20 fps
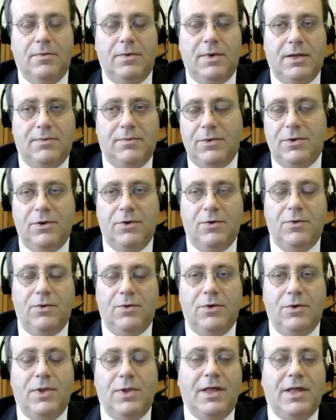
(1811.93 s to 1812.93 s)
But you,
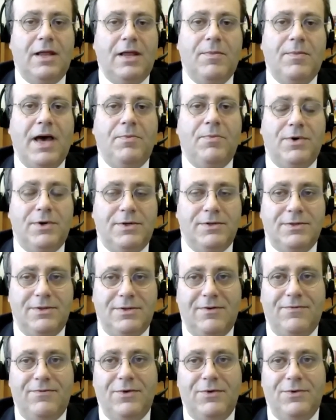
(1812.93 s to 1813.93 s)
you will get my
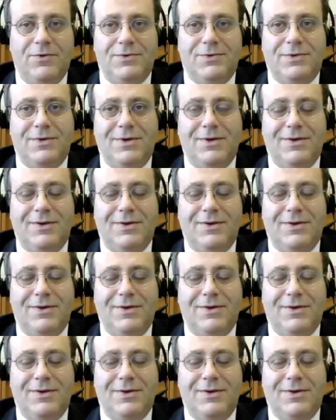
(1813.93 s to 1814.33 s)
personal views.